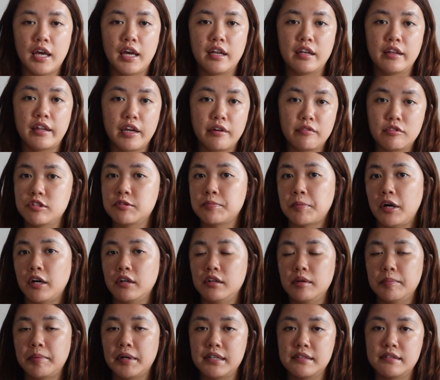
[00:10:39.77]
and they
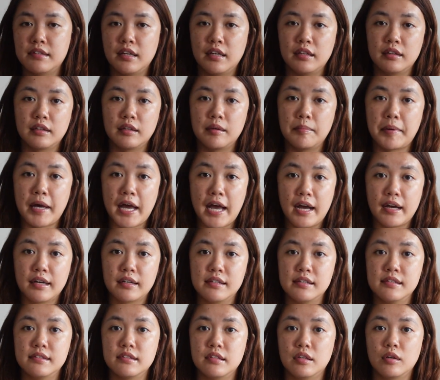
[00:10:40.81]
responded by saying the bag
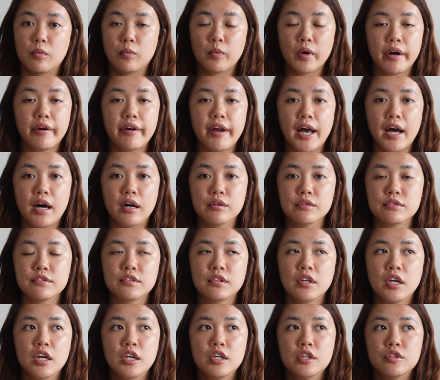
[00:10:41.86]
is in a warehouse,
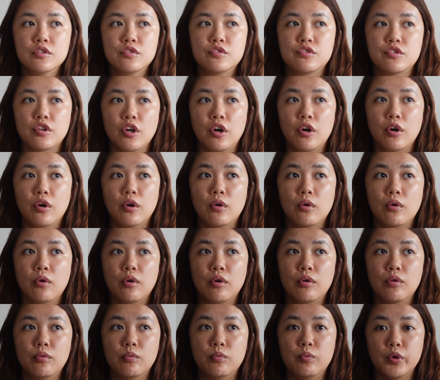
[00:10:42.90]

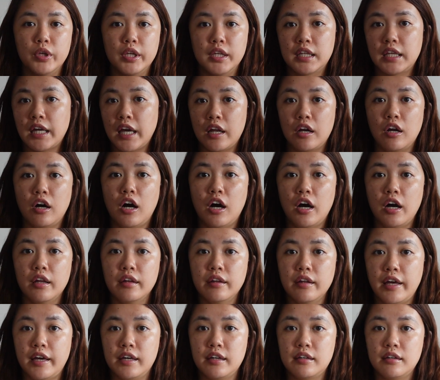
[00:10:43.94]
so we cannot
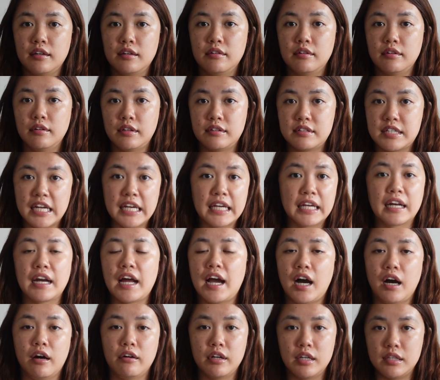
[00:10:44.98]
like take it
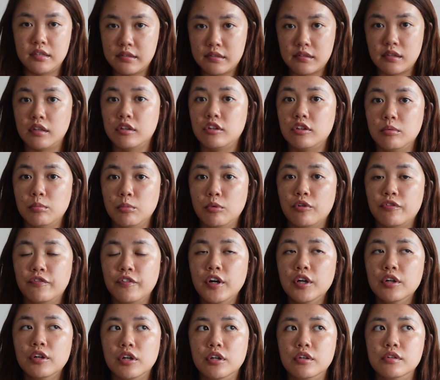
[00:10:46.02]
out and send you more
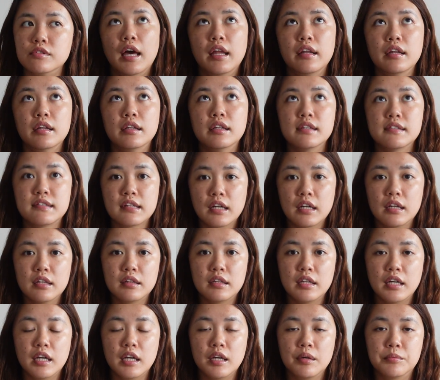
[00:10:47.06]
photos. And then the second
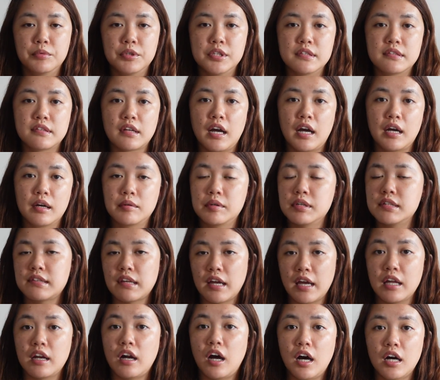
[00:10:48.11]
thing was because
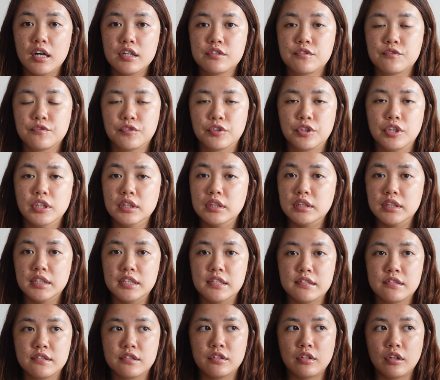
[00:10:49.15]
I had asked for a
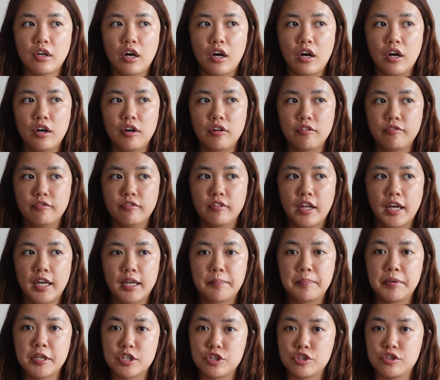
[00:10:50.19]
list of like
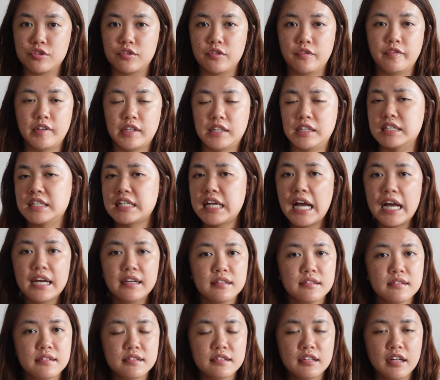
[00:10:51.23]
pictures of like the tags
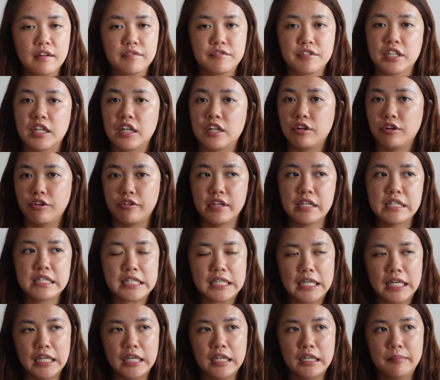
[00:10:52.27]
and stuff to get it
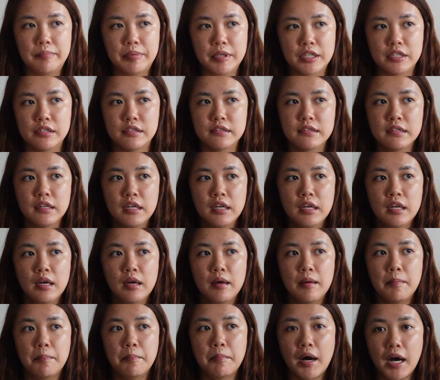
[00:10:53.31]
authenticated, because
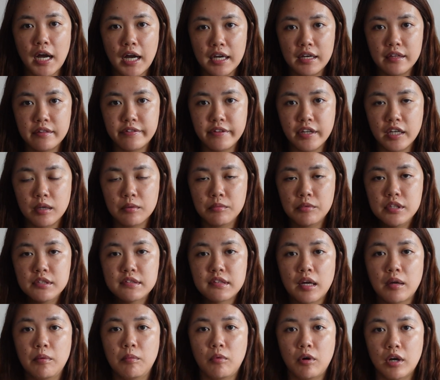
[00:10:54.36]
my thing was
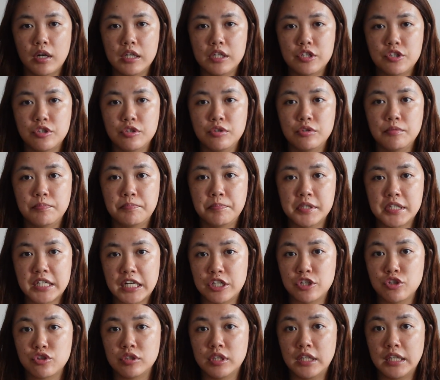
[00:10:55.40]
I wanted to
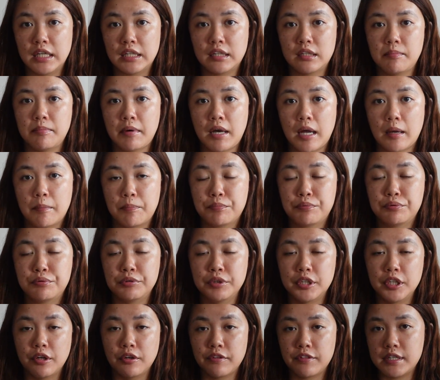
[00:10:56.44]
potentially get the bag
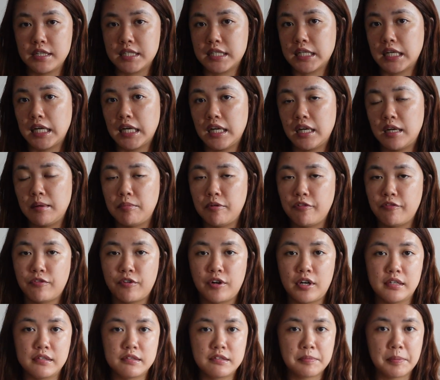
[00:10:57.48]
pre-authenticated
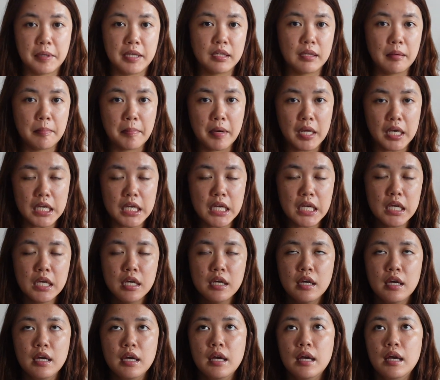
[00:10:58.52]
before I spend the money.
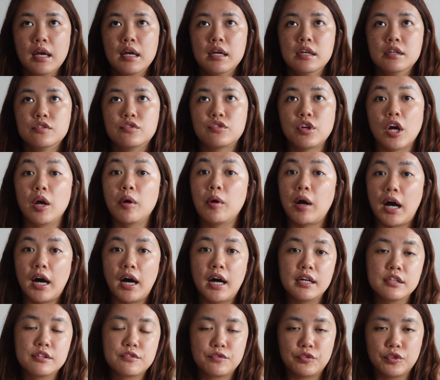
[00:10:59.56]
So I
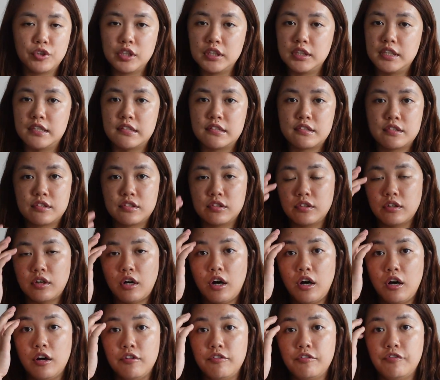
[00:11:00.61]
asked for a list
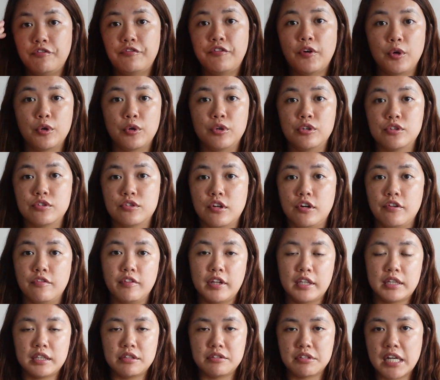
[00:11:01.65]
of photos of
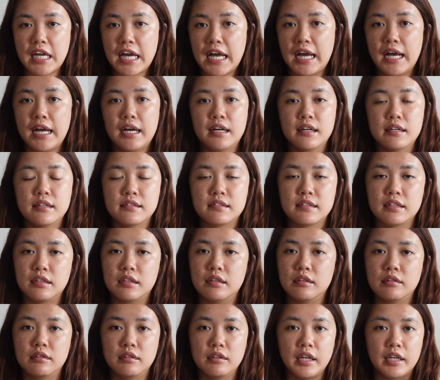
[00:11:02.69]
like their tags
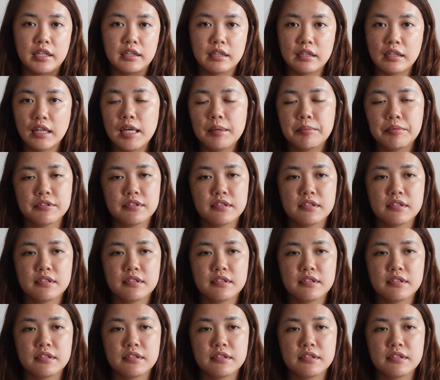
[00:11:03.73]
and like the labels